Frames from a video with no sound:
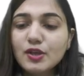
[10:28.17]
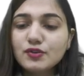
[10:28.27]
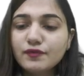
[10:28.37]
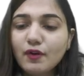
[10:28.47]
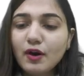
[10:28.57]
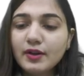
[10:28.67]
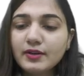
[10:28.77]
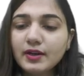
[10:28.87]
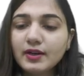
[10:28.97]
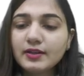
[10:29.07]
So for
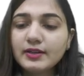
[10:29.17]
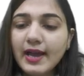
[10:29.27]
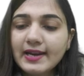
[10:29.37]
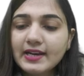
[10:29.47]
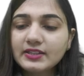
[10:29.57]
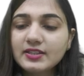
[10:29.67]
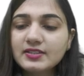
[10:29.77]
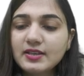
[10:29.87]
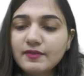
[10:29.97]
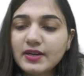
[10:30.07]
dielectric
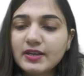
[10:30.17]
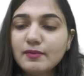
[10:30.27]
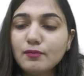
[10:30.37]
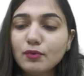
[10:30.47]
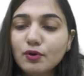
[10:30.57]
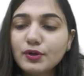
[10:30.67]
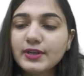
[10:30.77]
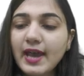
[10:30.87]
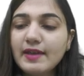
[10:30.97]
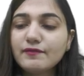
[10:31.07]
CVD, more
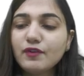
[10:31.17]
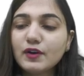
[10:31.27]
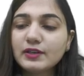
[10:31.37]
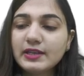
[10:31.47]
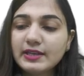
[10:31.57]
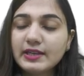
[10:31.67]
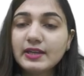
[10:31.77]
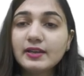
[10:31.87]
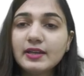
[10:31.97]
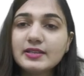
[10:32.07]
time for
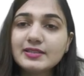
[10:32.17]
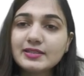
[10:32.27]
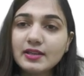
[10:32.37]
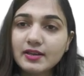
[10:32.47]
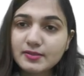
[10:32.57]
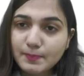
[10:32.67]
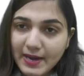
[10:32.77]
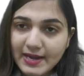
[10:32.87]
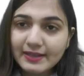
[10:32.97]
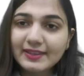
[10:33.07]
cleaning is
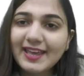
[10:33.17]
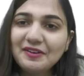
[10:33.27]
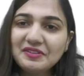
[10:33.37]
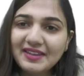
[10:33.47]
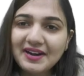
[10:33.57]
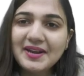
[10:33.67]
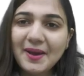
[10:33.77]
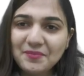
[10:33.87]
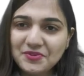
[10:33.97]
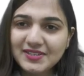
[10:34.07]
spent than the
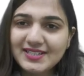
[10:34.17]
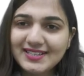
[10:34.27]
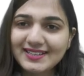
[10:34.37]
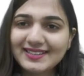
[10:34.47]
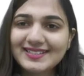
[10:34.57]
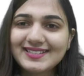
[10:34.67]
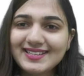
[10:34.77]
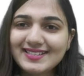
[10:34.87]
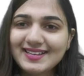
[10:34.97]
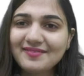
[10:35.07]
deposition. This
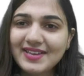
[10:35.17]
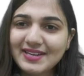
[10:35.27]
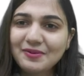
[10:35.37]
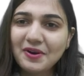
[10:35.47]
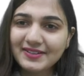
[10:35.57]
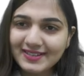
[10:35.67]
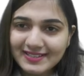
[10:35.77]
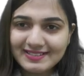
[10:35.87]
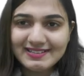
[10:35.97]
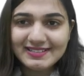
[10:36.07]
is a very
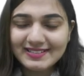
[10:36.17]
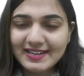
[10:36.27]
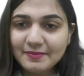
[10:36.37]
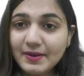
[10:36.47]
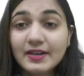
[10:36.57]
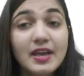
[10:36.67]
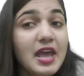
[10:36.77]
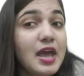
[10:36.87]
contradictory statement.